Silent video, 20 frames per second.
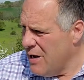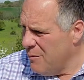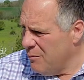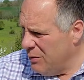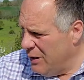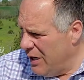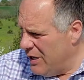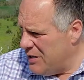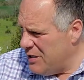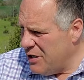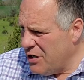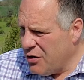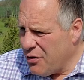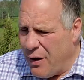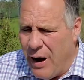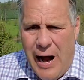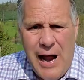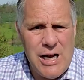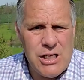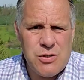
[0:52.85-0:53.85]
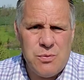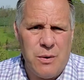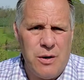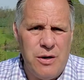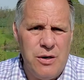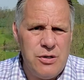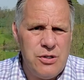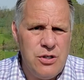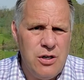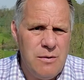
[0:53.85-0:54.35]
planting grass where
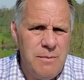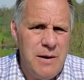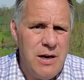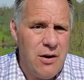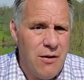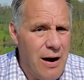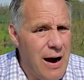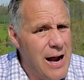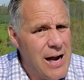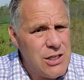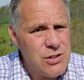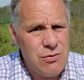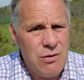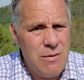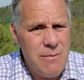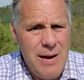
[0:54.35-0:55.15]
there should be grass where